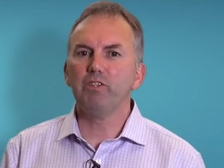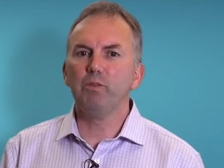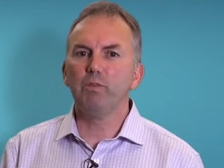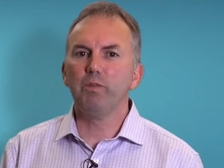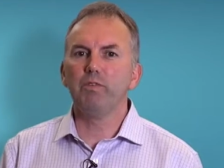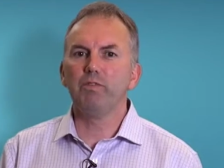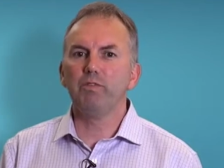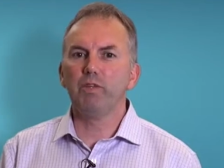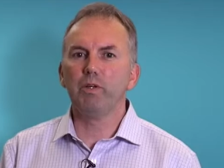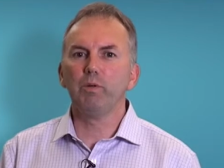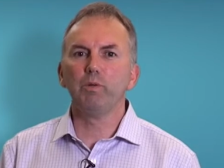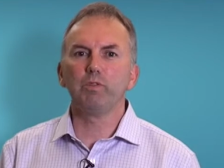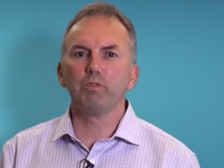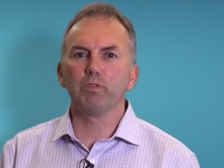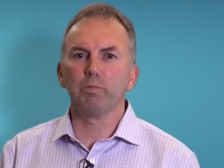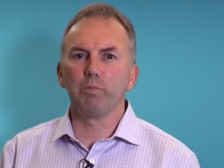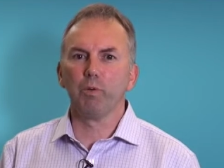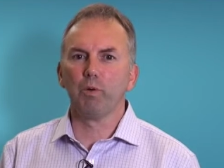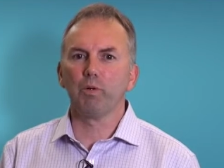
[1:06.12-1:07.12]
you would feel
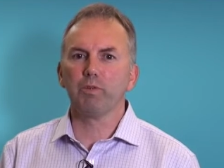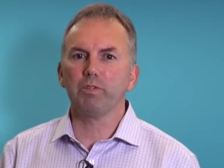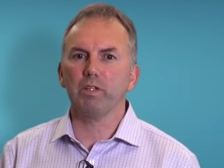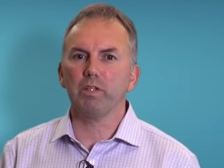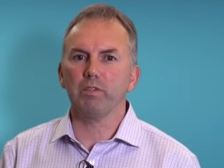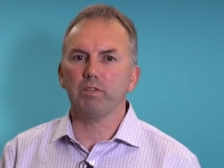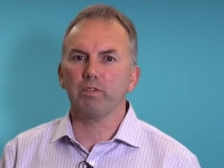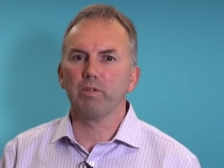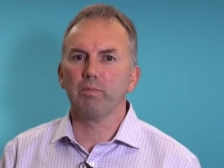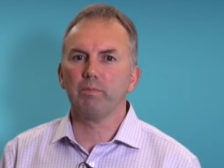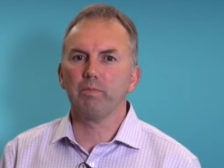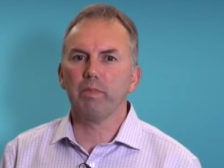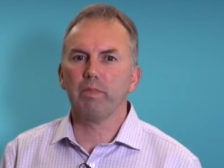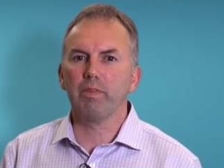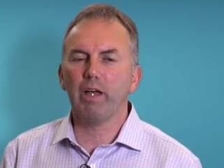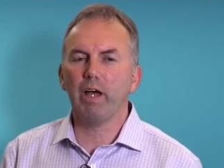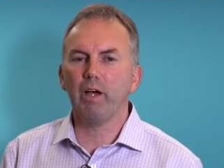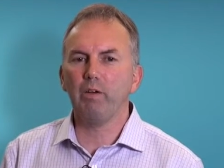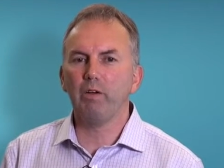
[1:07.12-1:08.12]
supported.
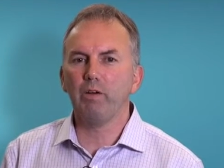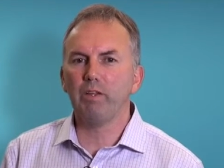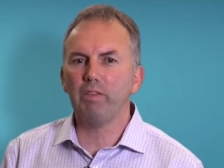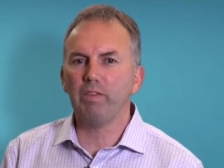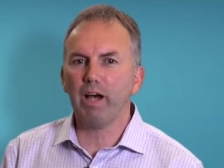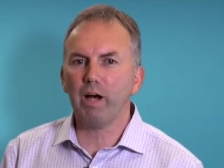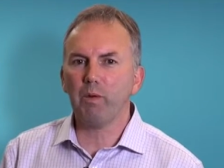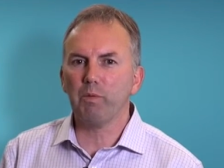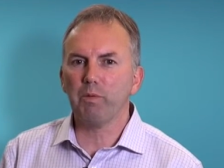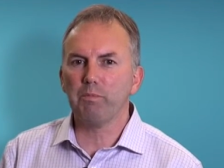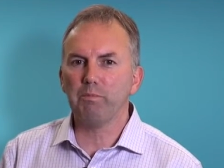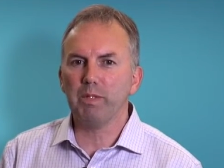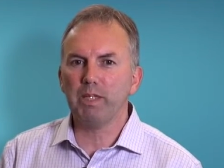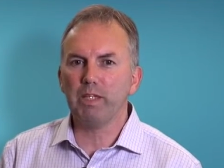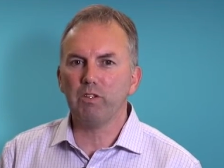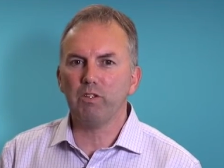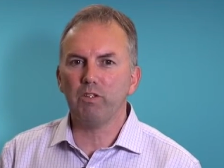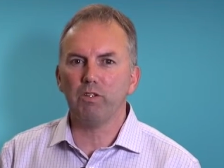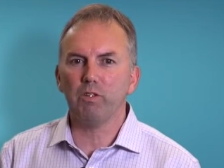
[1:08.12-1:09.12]
Now, that would
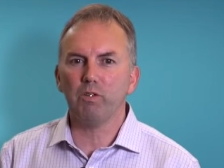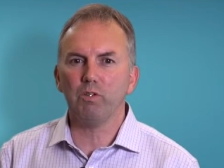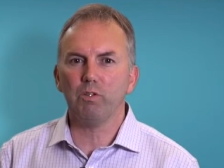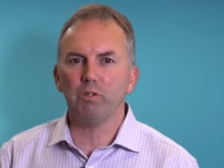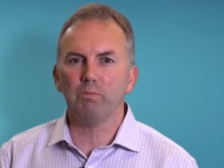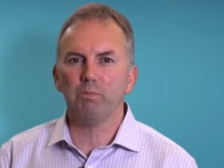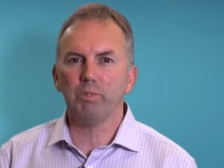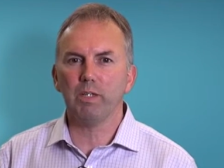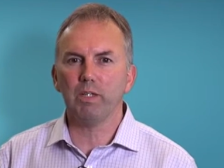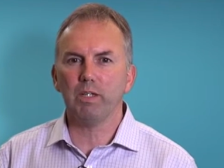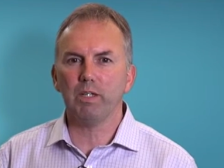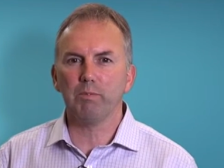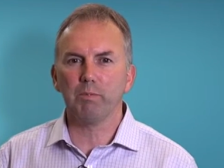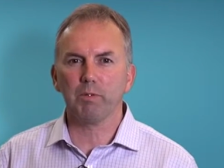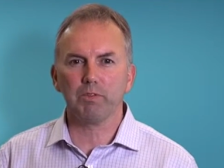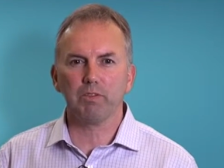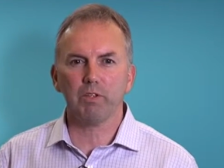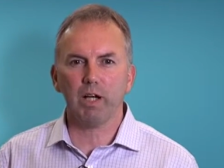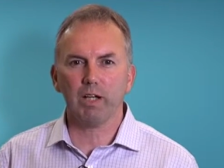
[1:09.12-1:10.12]
mean you'd be
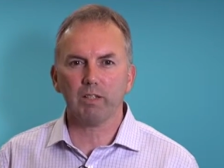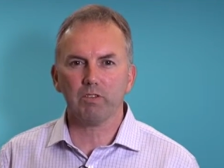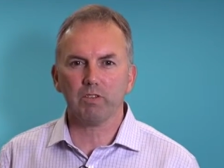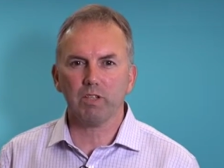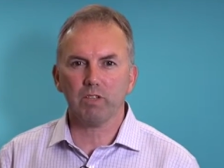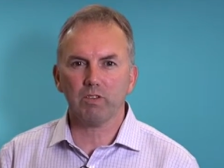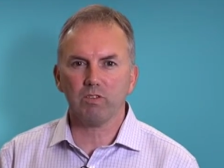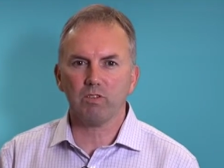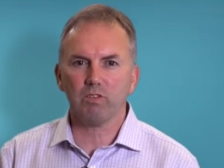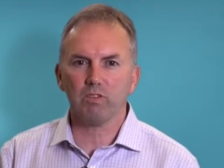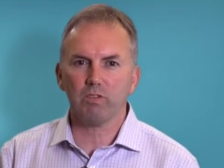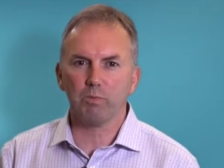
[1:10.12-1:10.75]
able to access